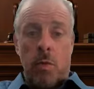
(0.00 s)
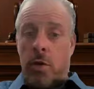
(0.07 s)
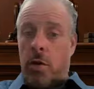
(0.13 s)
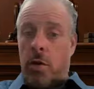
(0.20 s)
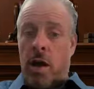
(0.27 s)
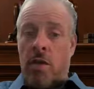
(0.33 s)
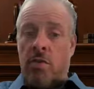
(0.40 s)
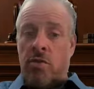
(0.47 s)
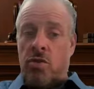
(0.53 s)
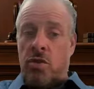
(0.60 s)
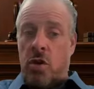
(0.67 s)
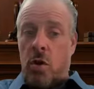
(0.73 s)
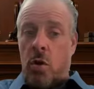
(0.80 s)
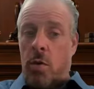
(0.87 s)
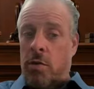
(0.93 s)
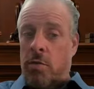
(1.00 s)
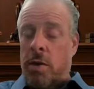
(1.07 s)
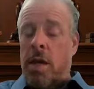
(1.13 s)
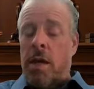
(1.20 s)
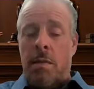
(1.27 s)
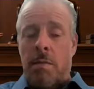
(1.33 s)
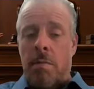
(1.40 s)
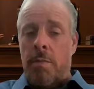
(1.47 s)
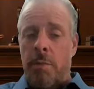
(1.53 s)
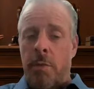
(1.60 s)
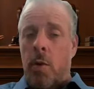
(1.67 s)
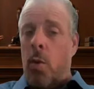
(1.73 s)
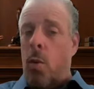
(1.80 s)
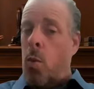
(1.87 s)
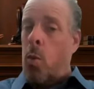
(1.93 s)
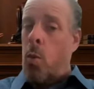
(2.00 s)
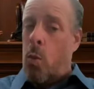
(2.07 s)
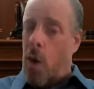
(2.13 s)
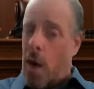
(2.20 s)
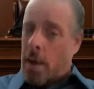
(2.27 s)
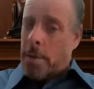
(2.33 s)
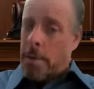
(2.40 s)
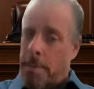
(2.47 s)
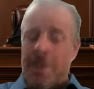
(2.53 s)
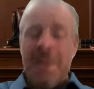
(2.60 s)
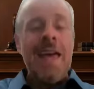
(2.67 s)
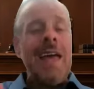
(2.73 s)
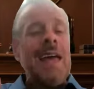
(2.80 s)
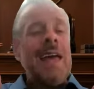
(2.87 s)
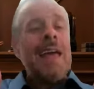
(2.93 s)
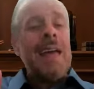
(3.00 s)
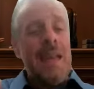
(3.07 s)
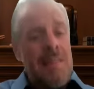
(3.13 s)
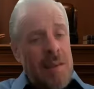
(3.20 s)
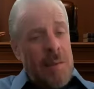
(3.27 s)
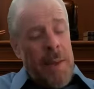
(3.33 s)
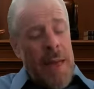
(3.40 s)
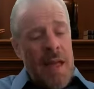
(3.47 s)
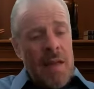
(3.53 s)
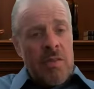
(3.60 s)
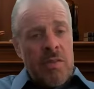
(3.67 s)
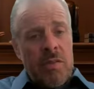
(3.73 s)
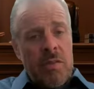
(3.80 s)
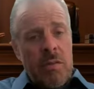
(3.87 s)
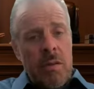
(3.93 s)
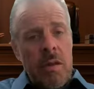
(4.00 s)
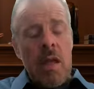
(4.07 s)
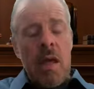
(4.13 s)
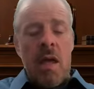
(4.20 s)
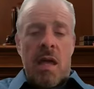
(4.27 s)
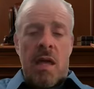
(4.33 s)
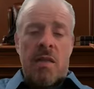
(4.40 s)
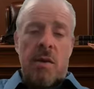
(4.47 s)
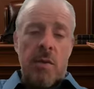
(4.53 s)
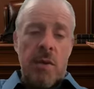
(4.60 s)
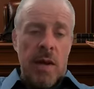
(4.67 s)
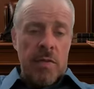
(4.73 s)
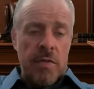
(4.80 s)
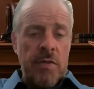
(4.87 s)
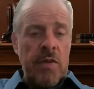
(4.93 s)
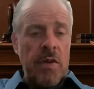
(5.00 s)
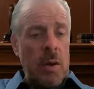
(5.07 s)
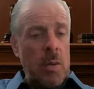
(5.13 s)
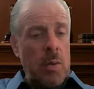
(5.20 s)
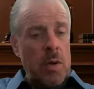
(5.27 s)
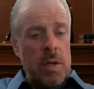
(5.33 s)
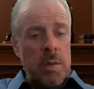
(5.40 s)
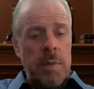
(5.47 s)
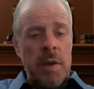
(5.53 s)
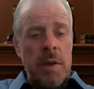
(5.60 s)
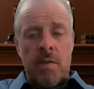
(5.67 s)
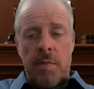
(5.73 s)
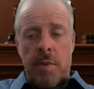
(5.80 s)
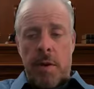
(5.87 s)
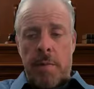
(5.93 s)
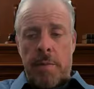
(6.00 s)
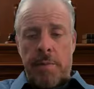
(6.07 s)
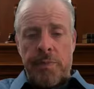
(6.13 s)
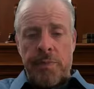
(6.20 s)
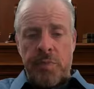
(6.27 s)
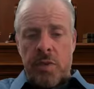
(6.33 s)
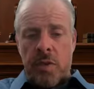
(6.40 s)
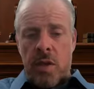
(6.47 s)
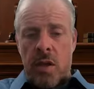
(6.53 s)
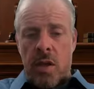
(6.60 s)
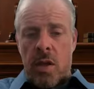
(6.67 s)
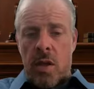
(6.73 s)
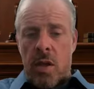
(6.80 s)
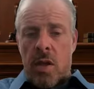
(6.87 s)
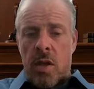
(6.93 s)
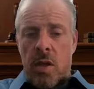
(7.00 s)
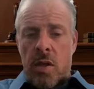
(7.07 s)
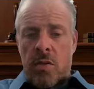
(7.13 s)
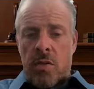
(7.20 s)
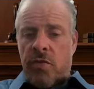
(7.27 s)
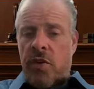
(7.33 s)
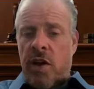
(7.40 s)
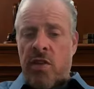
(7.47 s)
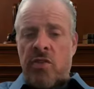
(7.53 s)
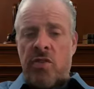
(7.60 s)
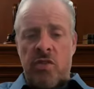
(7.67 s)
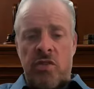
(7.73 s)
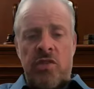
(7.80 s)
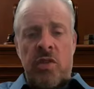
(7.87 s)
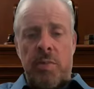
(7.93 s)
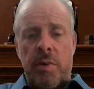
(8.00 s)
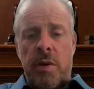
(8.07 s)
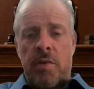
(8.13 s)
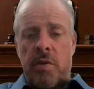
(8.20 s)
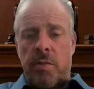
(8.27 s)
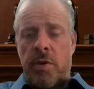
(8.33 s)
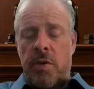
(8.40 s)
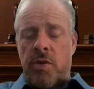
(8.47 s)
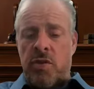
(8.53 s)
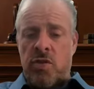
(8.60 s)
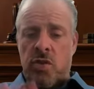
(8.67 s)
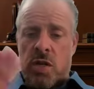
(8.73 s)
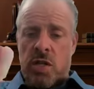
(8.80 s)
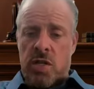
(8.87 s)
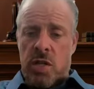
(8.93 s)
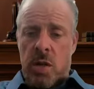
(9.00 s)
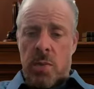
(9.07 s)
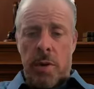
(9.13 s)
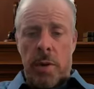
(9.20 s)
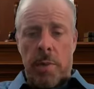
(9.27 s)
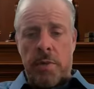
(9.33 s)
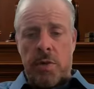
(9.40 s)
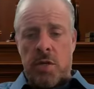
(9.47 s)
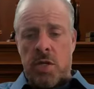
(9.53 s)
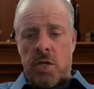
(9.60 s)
Well, your answer should always be, well, it depends. And then we have to figure out what it depends on. So fasten your seatbelts and place your trays in upright